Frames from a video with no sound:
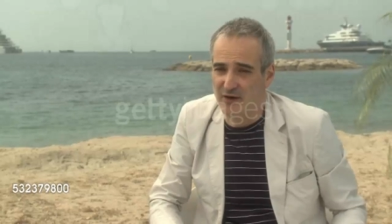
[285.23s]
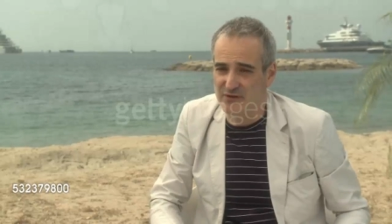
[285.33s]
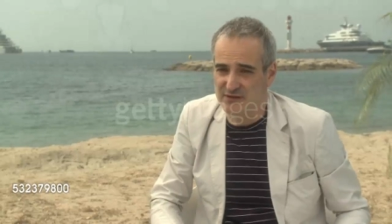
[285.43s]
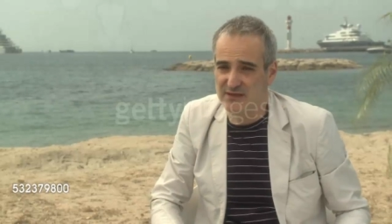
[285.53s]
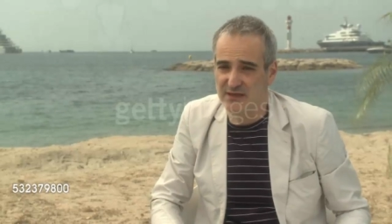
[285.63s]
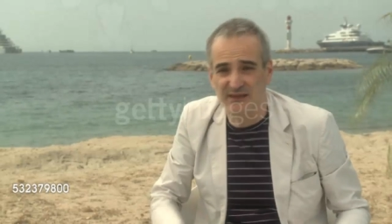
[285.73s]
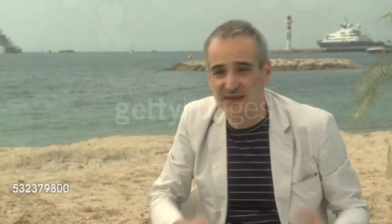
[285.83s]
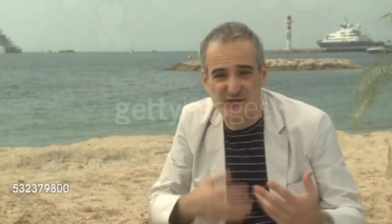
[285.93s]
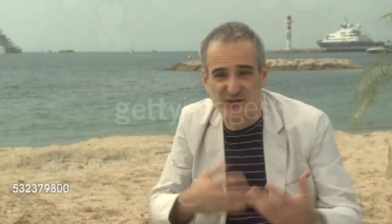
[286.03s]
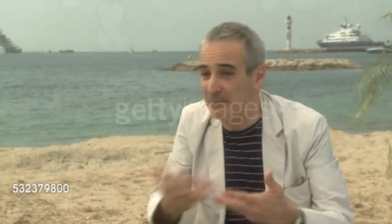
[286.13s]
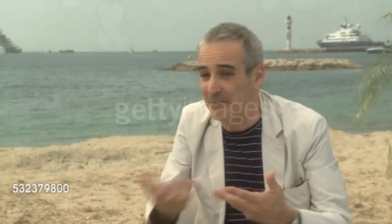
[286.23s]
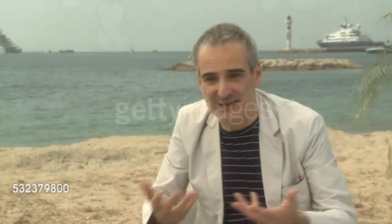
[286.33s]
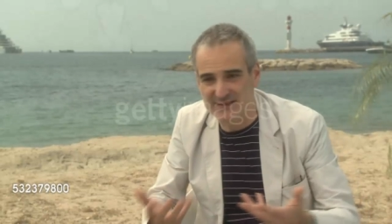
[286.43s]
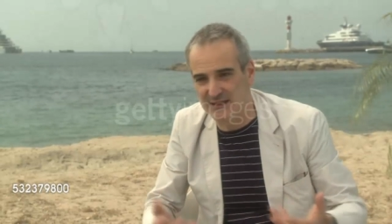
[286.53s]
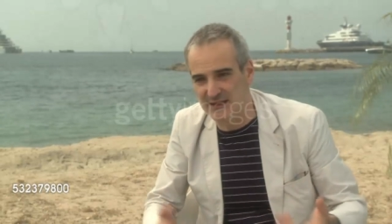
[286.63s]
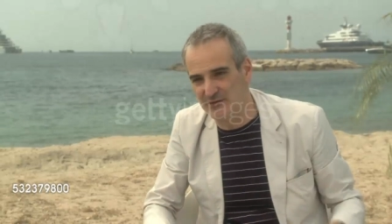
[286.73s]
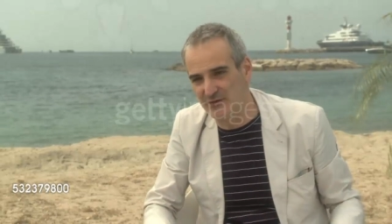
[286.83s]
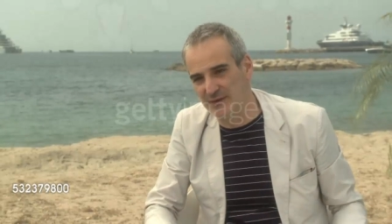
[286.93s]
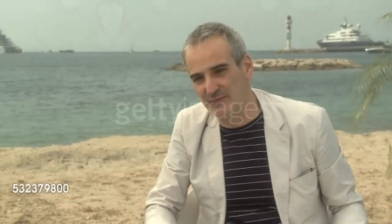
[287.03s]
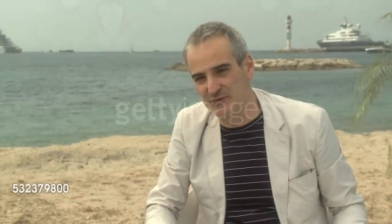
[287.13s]
Obviously, it gives complexity to
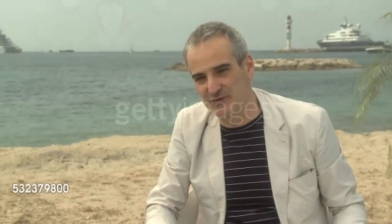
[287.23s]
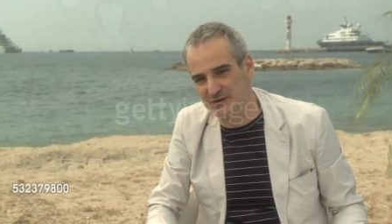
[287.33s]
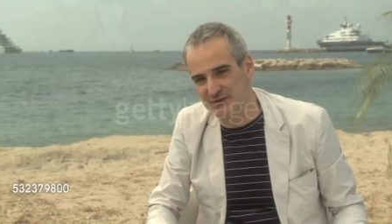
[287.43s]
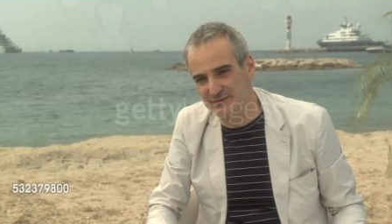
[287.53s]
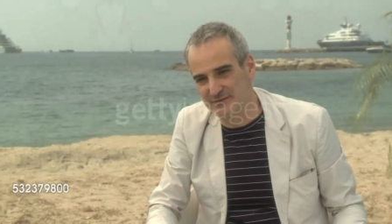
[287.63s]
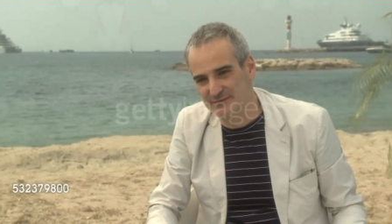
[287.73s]
the emotions.